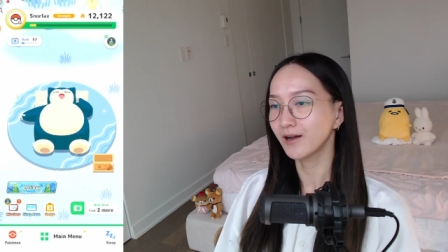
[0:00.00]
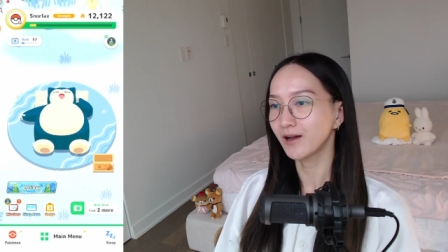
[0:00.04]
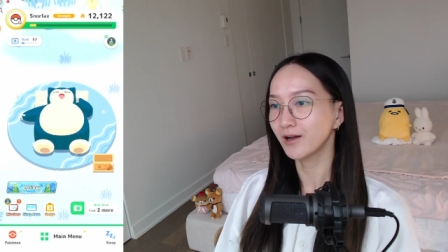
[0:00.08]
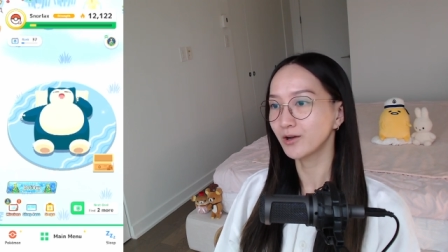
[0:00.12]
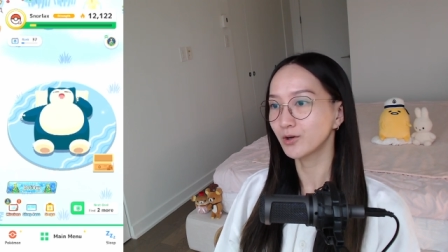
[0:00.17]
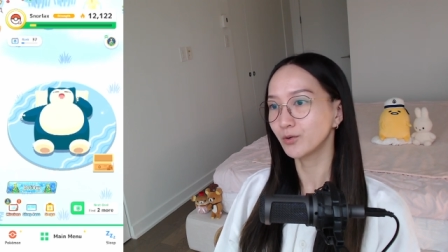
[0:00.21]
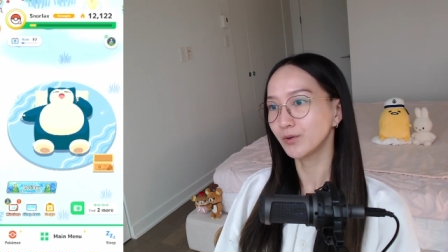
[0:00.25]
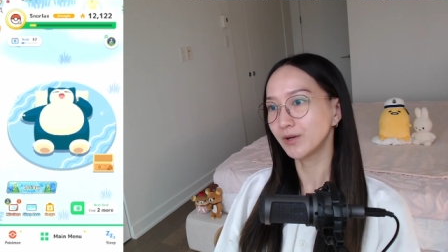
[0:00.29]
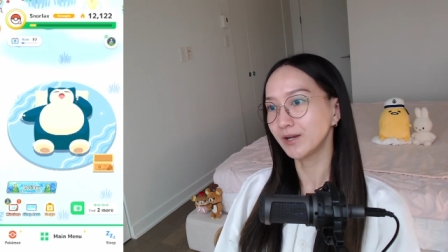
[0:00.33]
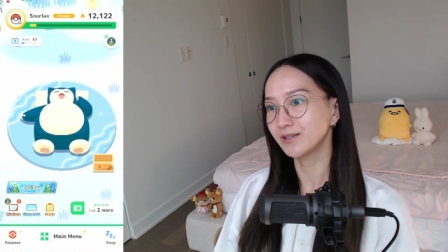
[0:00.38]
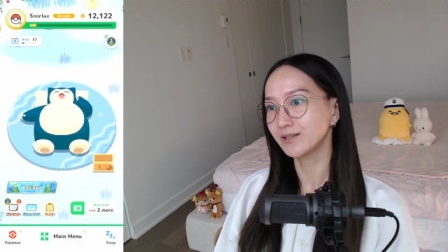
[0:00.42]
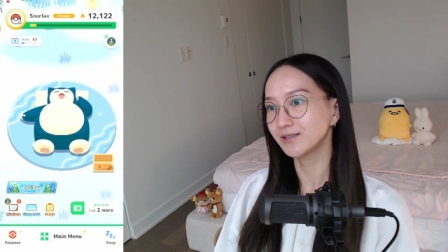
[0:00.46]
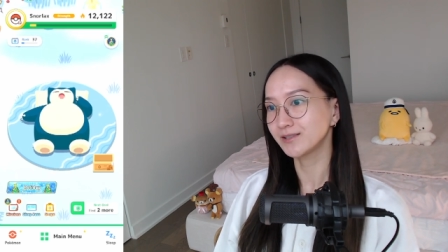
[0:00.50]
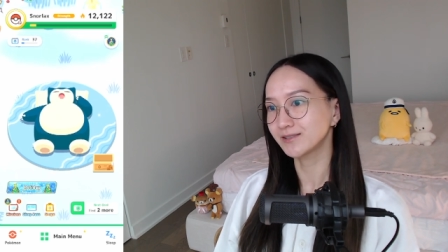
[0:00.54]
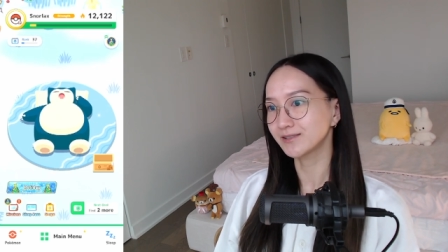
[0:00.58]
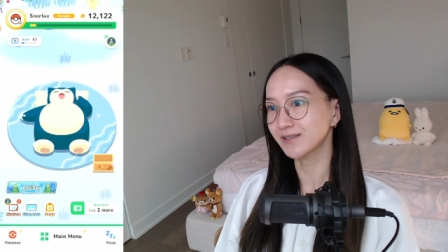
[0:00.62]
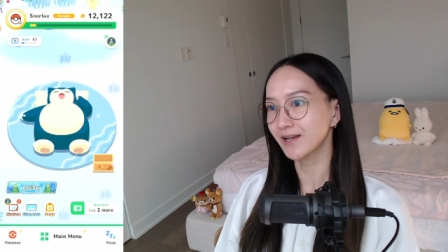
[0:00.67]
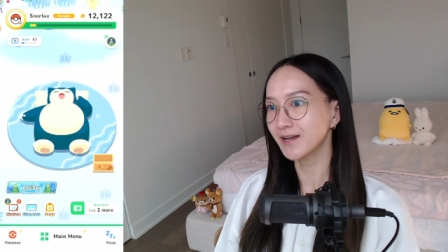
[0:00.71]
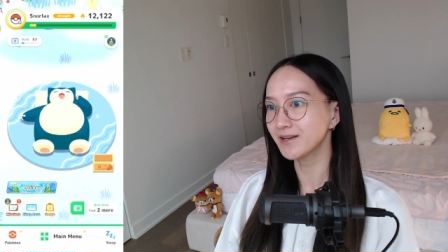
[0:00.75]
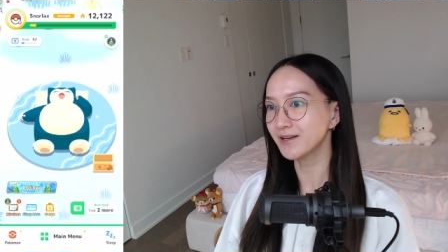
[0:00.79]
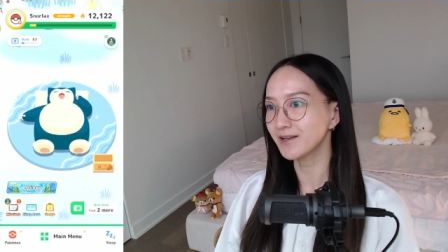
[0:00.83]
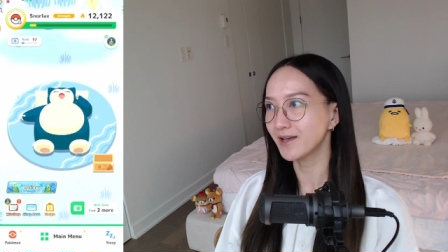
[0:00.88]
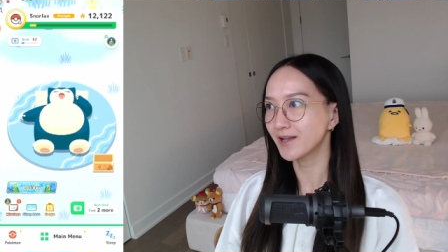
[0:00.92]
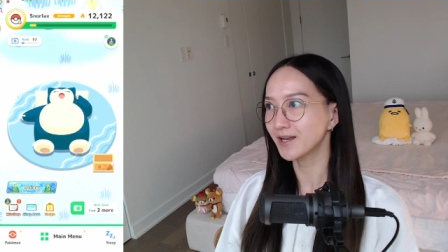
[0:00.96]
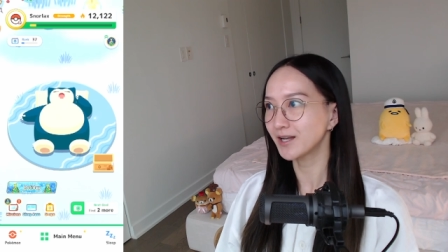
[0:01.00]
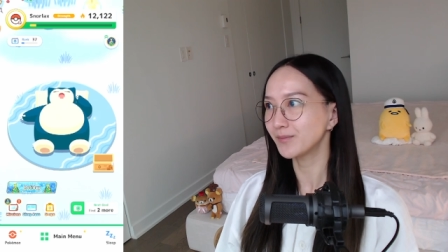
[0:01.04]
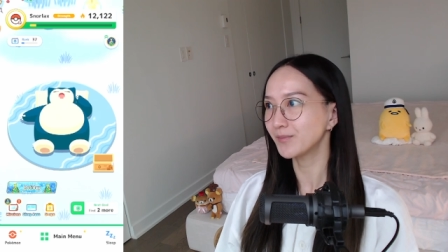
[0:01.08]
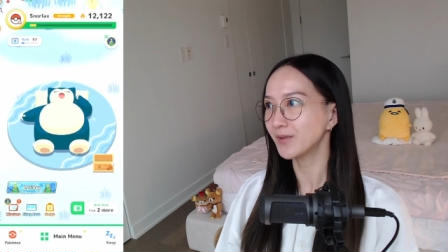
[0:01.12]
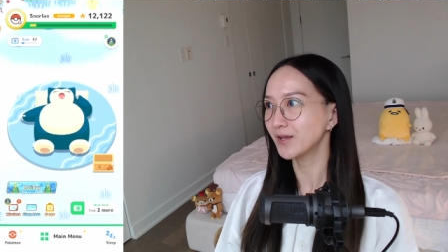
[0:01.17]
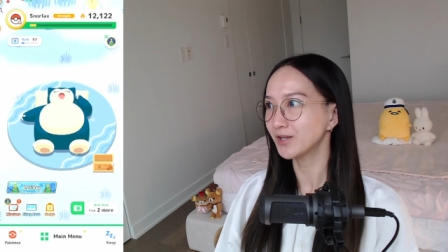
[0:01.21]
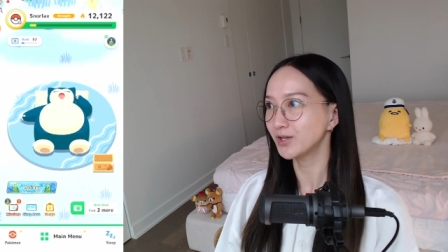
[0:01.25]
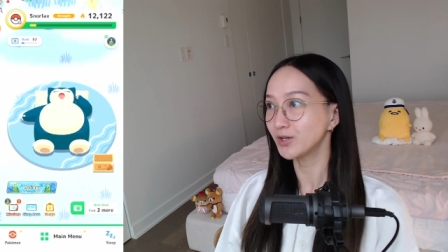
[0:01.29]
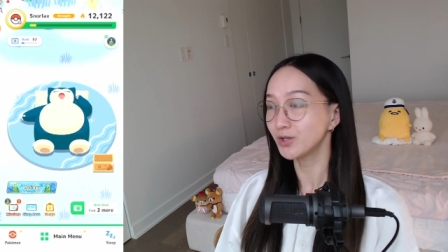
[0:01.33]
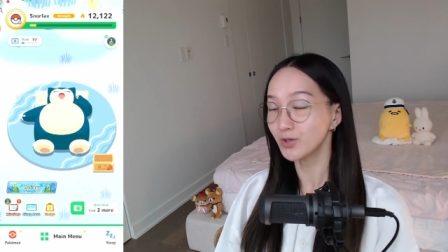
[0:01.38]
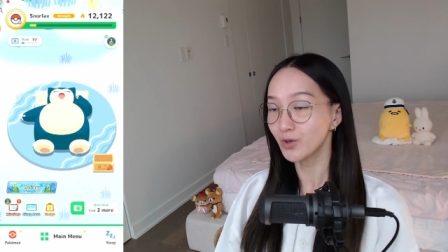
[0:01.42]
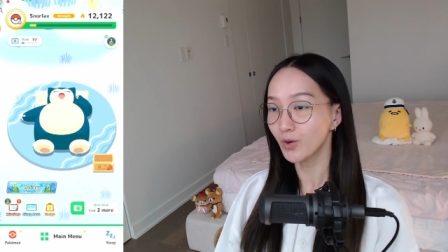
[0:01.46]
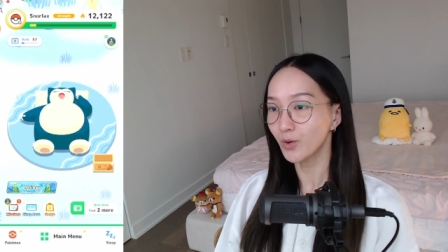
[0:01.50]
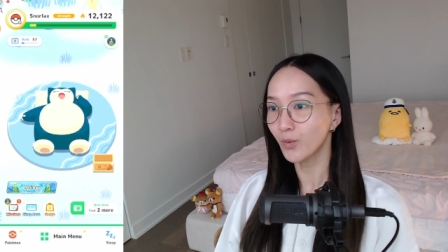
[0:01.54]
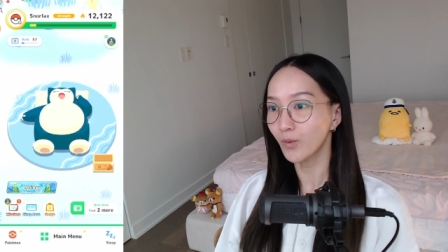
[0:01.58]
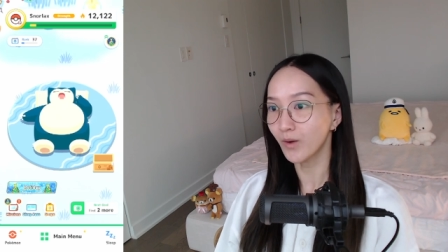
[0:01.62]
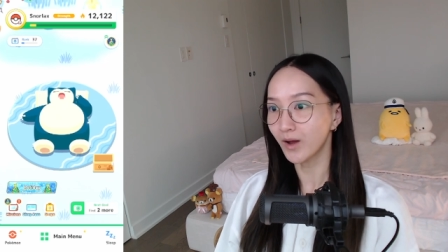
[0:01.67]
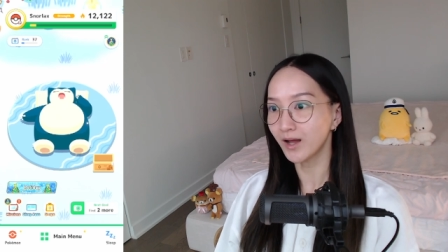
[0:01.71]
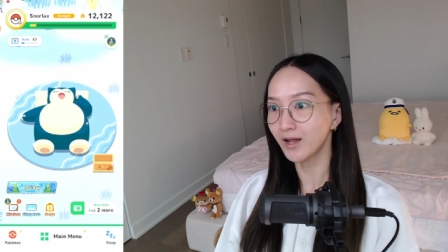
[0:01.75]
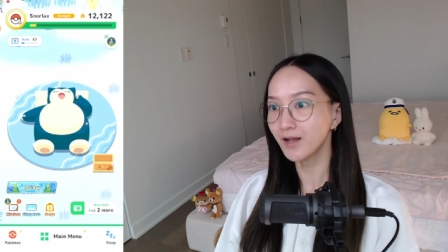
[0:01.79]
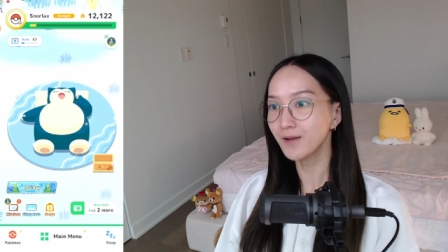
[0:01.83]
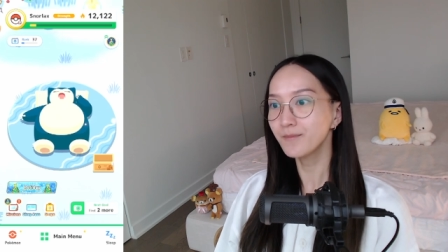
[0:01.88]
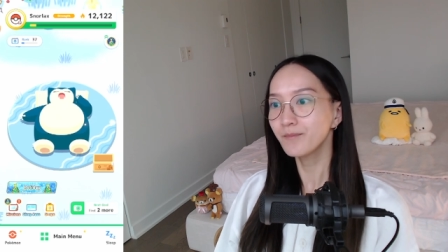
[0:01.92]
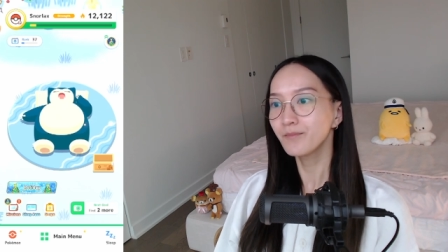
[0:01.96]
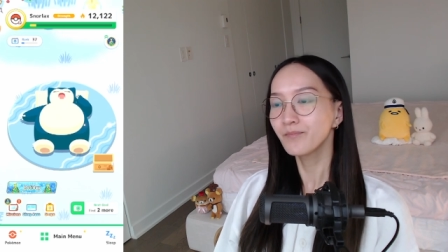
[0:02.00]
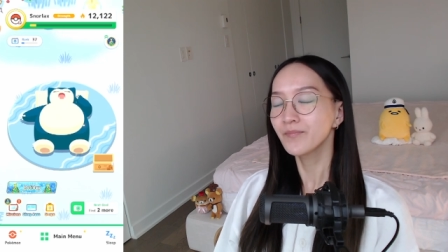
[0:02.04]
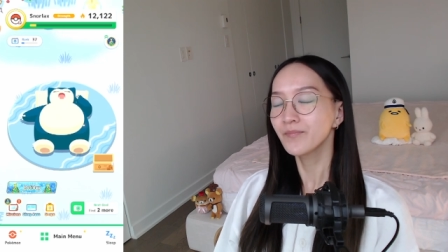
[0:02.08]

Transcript: agreeing to sign it? And I'm like, you know what?